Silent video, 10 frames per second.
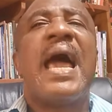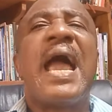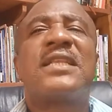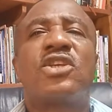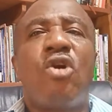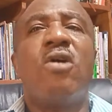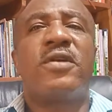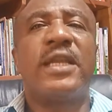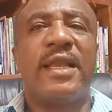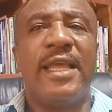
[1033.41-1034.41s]
act
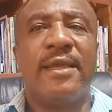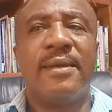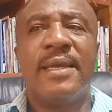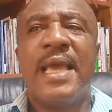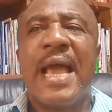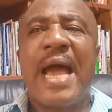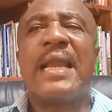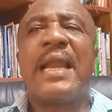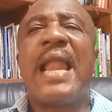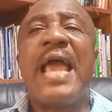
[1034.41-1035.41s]
concretely,
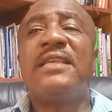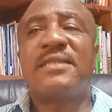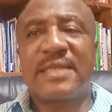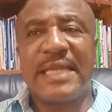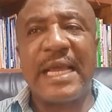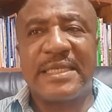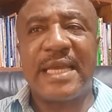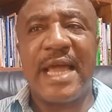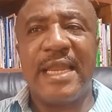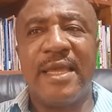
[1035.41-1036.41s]
analyze
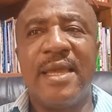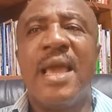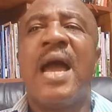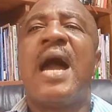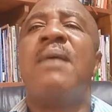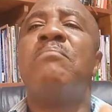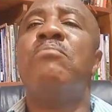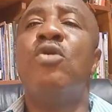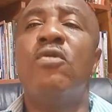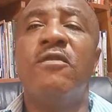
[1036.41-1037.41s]
tactically,
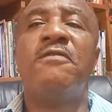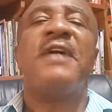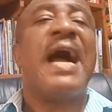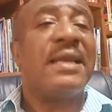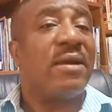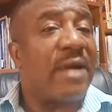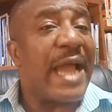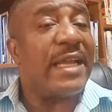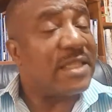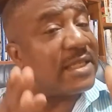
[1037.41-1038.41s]
and move at the
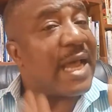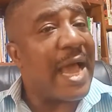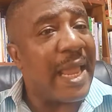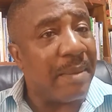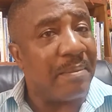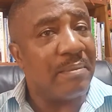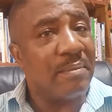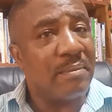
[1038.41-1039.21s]
right time.